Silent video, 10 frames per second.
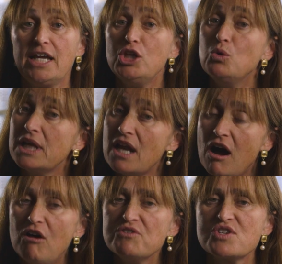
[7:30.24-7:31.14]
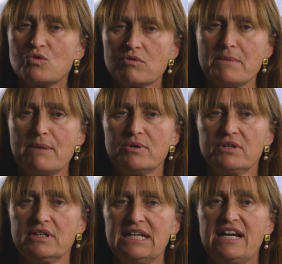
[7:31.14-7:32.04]
You can also
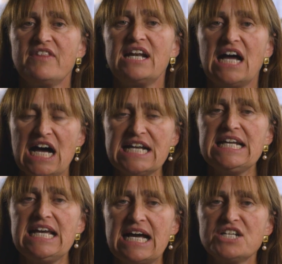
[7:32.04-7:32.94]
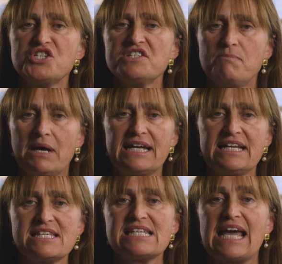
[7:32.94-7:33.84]
remember that unconscious
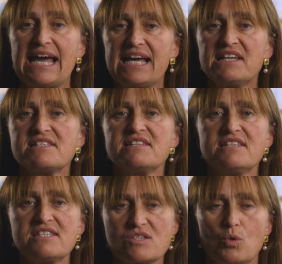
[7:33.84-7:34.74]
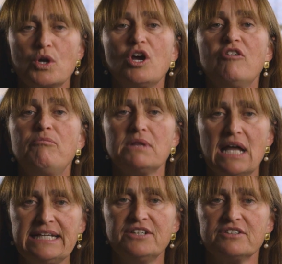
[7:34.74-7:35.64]
bias acts as a sort of
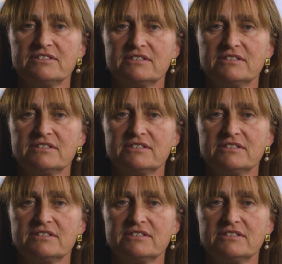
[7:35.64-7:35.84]
blinder.